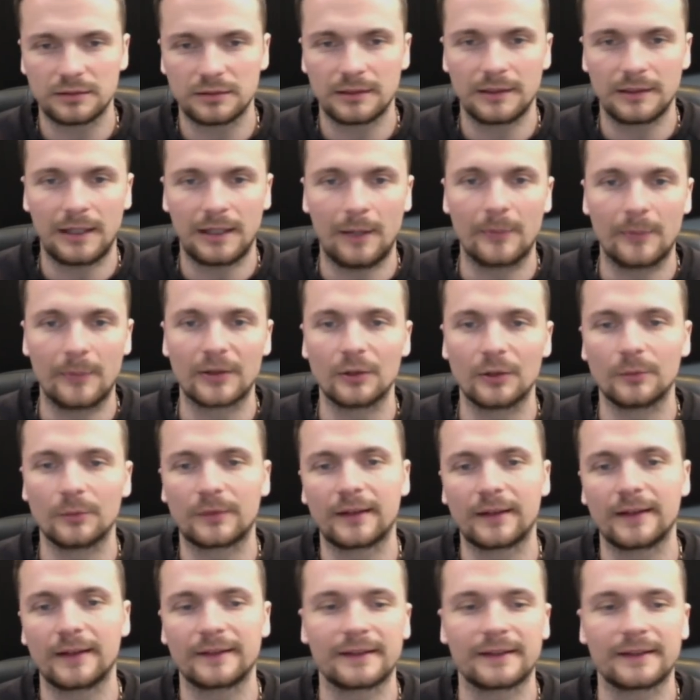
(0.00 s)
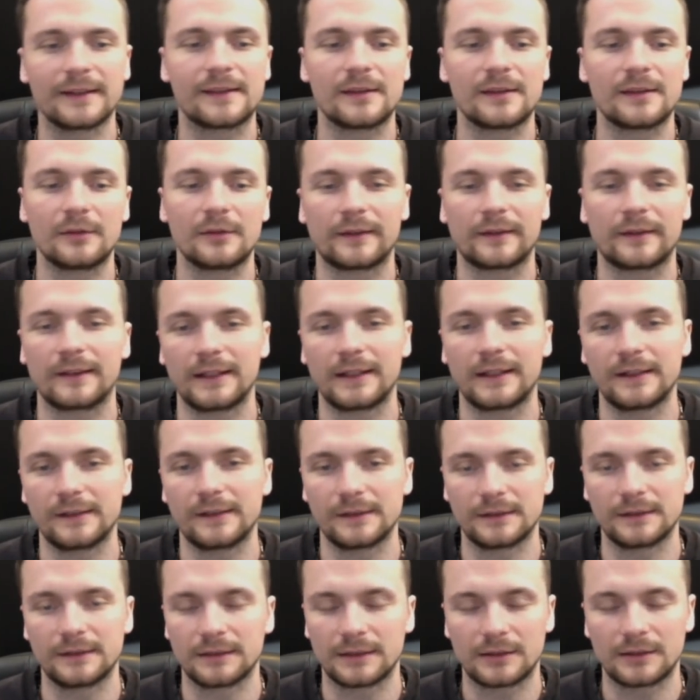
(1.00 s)
How many upsets is there a
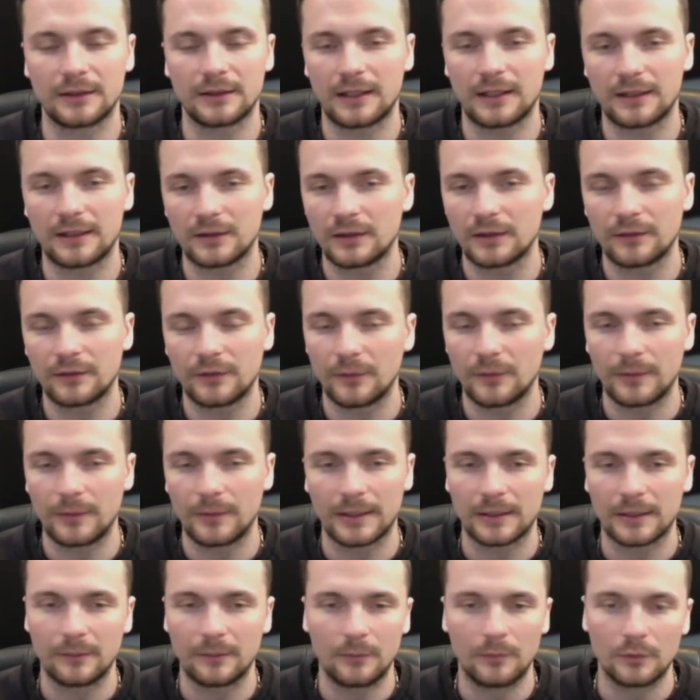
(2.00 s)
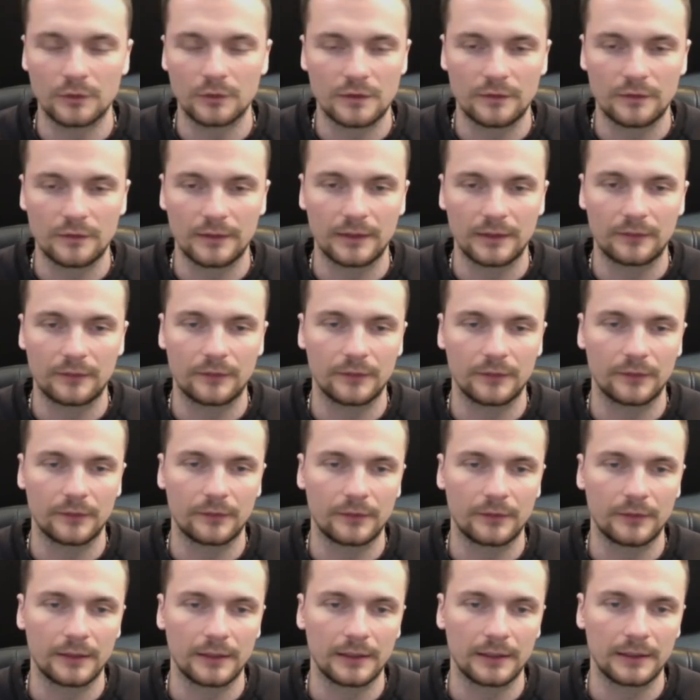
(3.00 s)
season? I don't know if it'll make much of a difference,
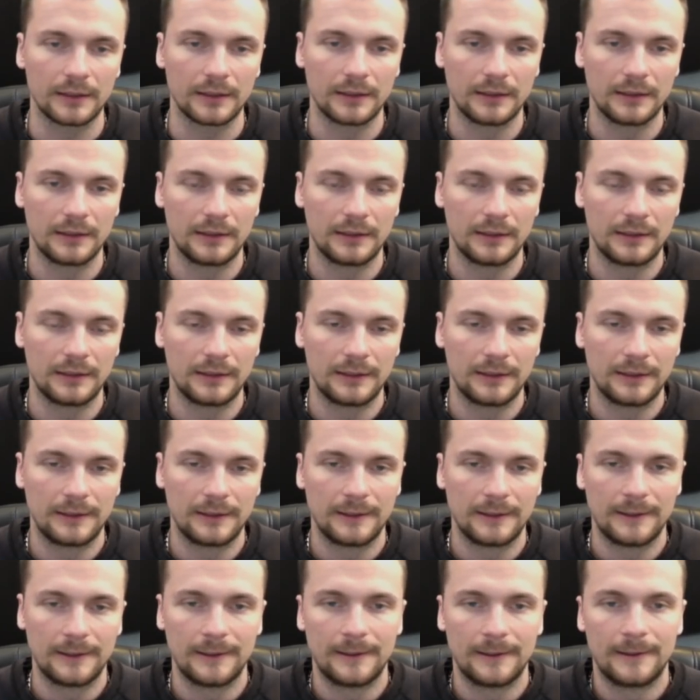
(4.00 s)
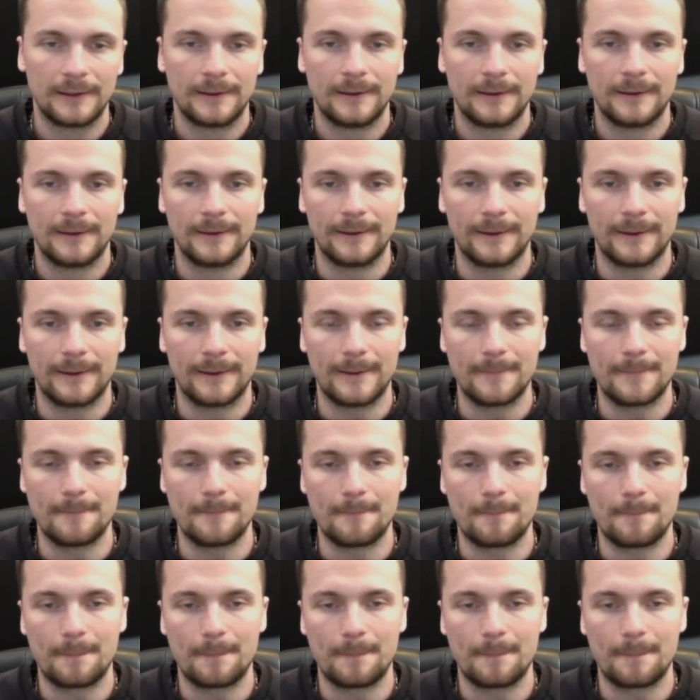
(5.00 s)
really. I'd